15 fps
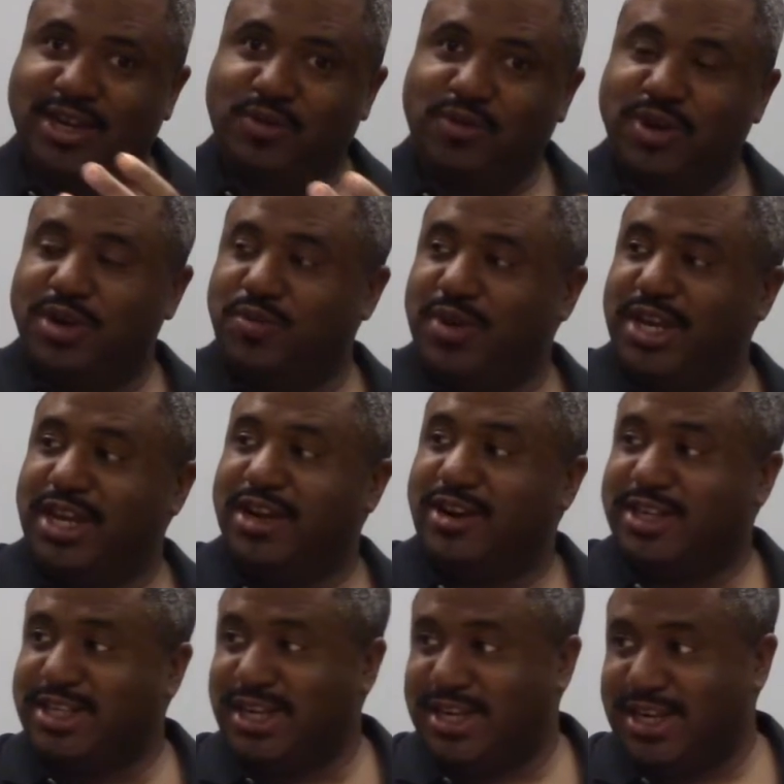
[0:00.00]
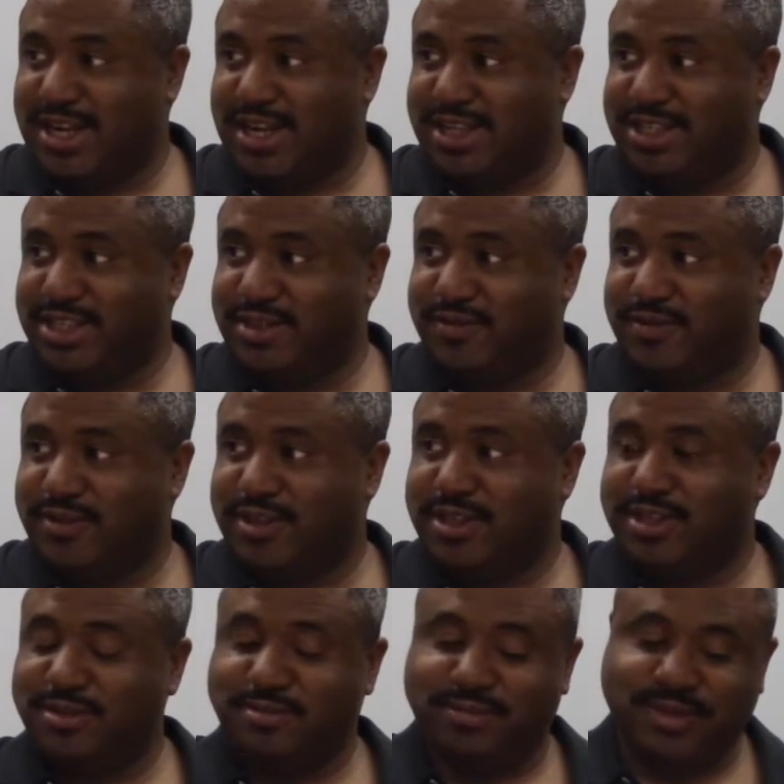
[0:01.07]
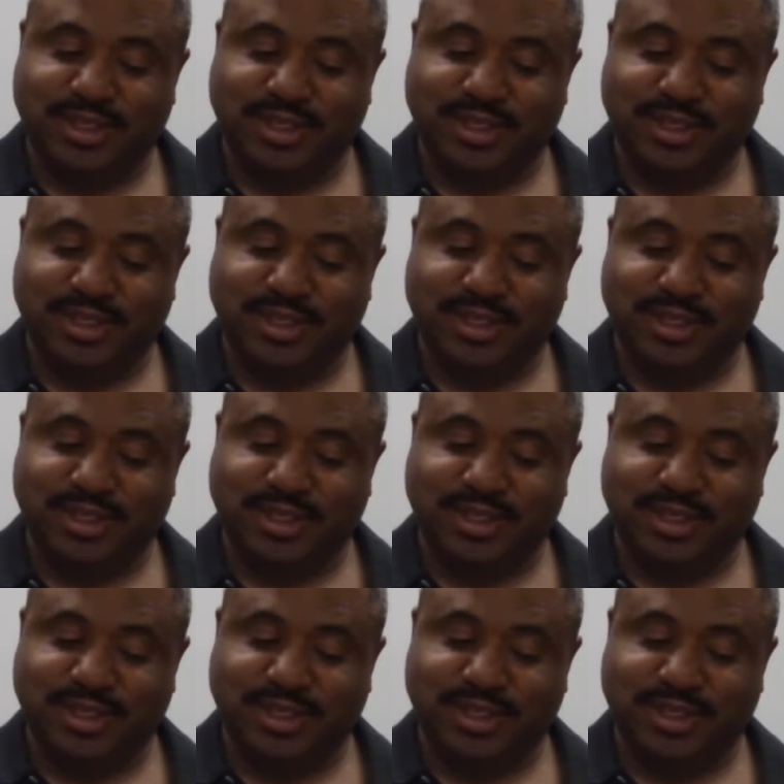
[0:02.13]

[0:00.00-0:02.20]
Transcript: where did we get our technology from?